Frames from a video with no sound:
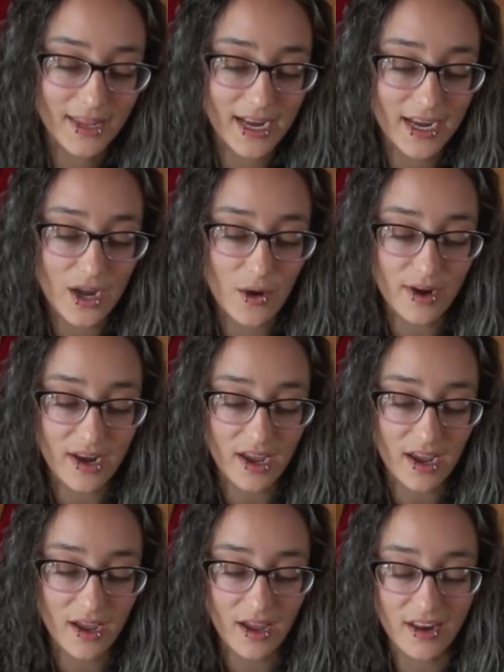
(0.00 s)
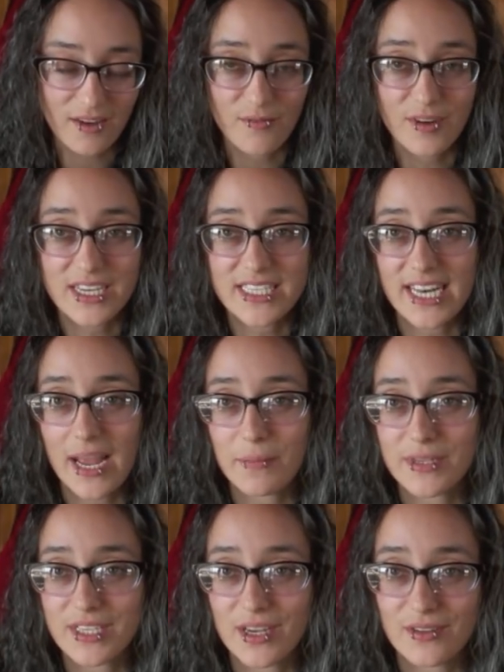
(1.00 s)
And I know in recent
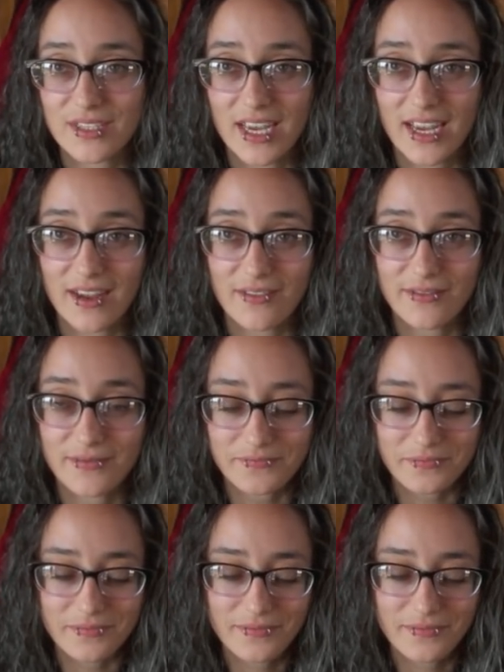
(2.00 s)
episodes I have